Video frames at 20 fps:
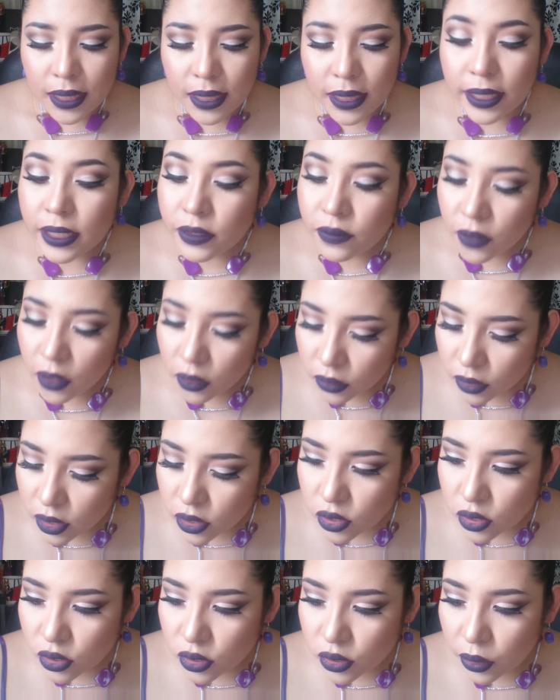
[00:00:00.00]
This
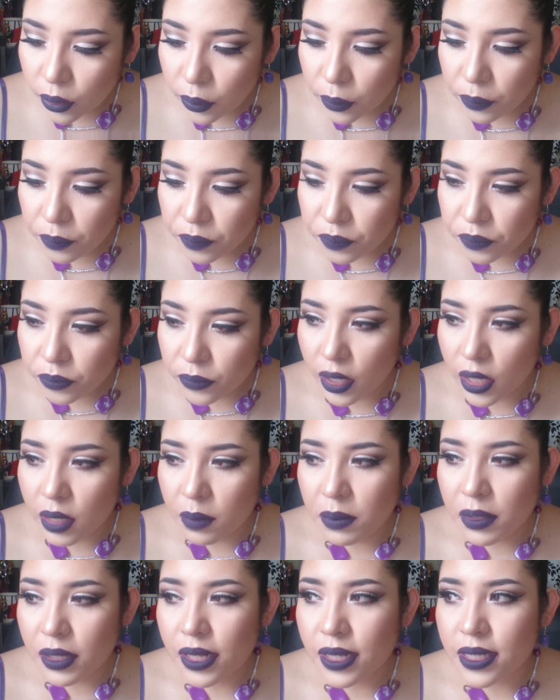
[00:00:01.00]
foundation though, I
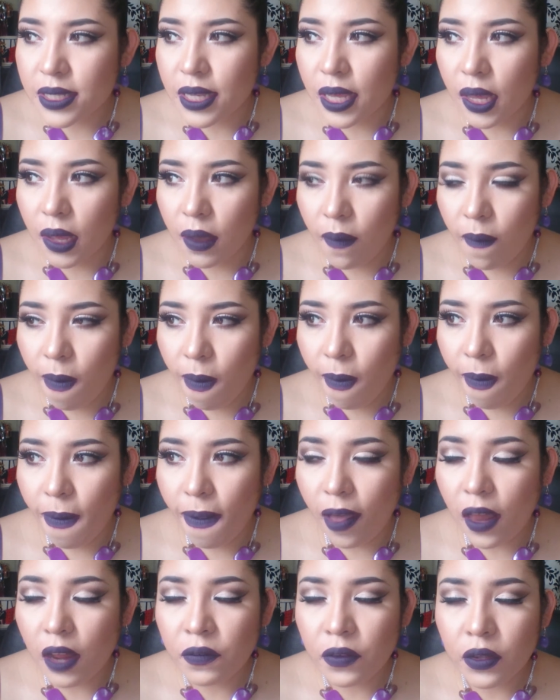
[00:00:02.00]
am gonna say,
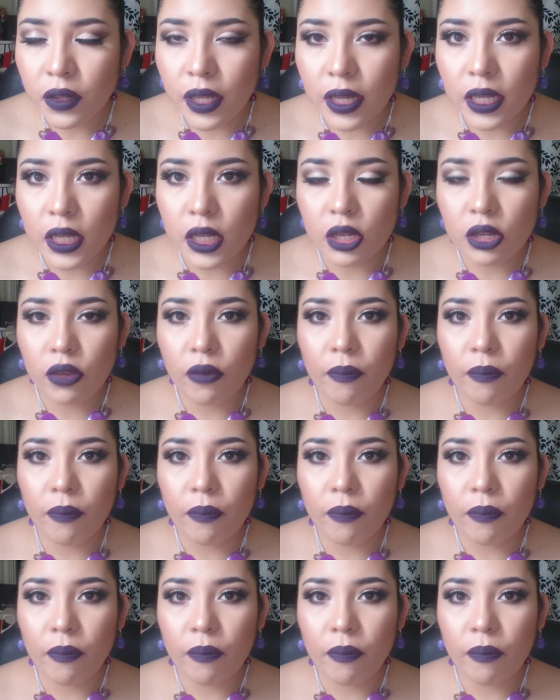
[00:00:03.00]
I feel like